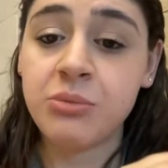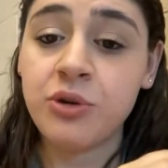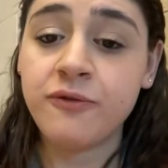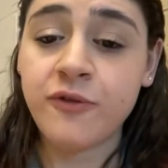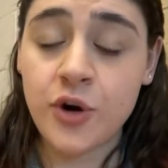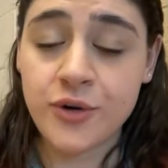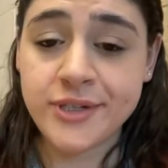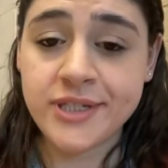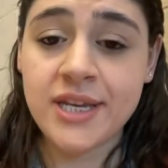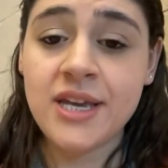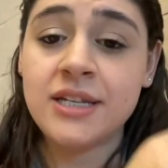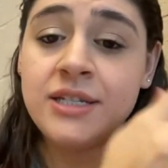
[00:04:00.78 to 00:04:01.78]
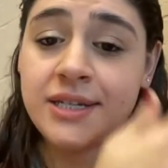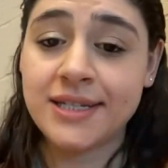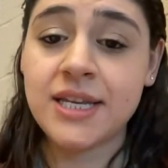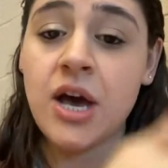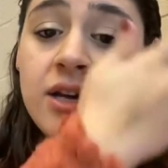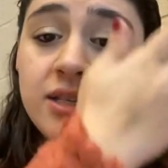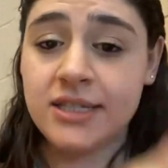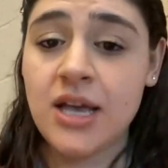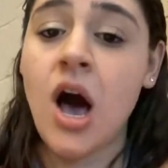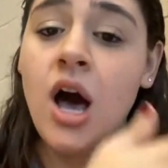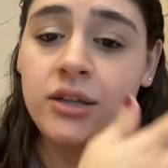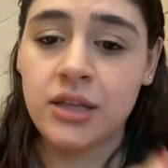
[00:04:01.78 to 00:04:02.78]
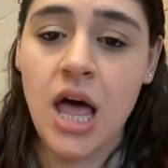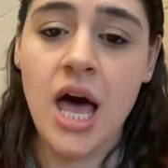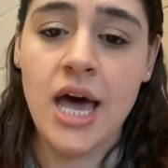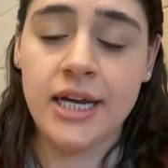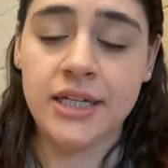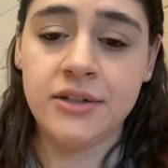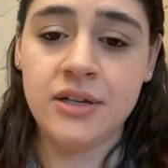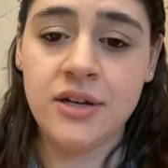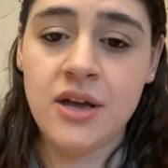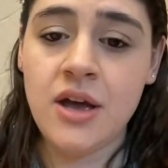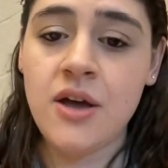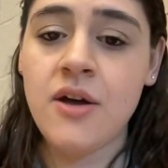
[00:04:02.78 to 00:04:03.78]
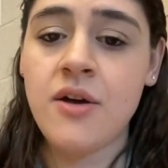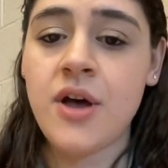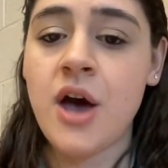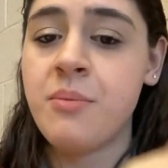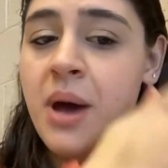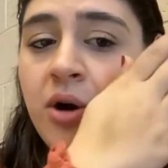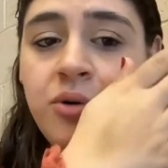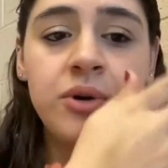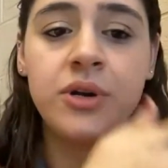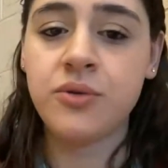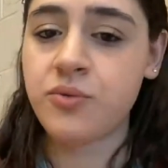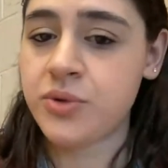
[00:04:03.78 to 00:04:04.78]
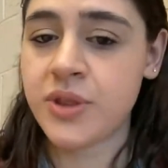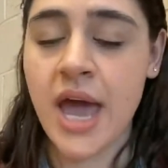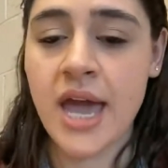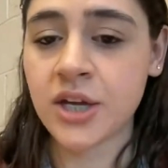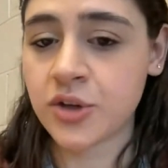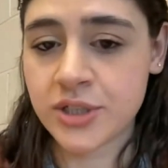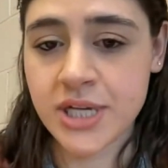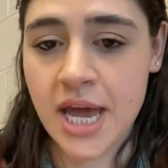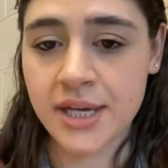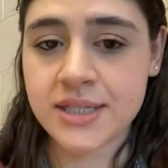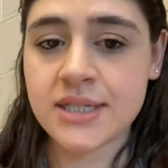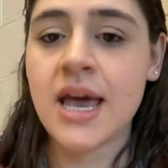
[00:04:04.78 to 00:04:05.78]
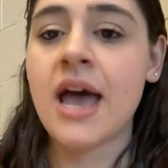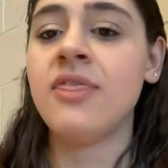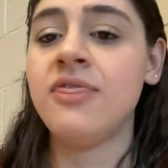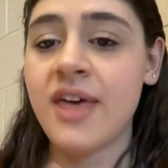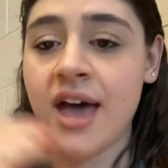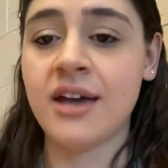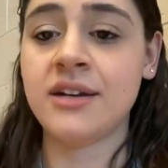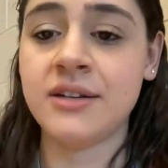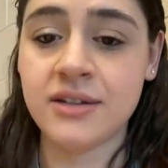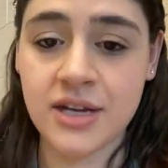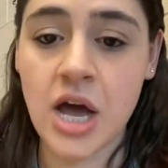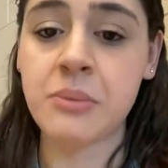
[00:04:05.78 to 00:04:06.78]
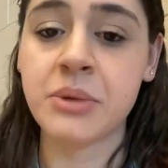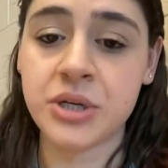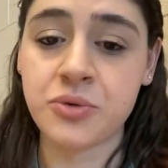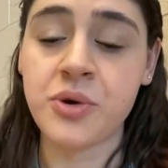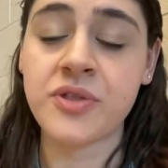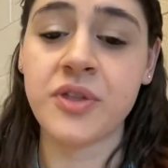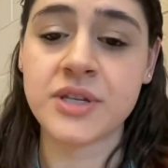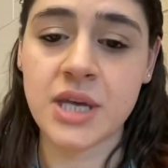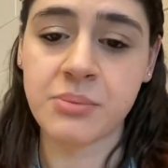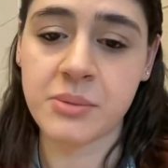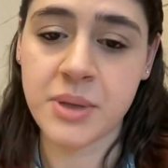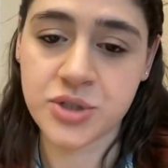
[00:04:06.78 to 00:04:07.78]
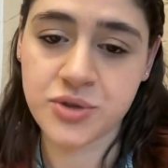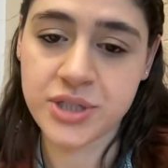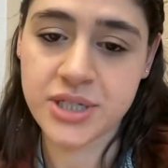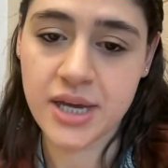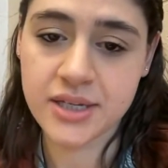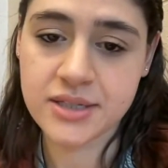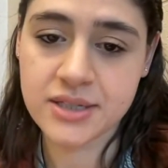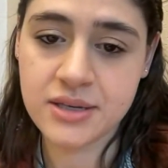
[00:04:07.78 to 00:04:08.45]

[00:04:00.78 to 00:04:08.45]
first, discuss online about the anchor text, and then come in with the supplementary texts.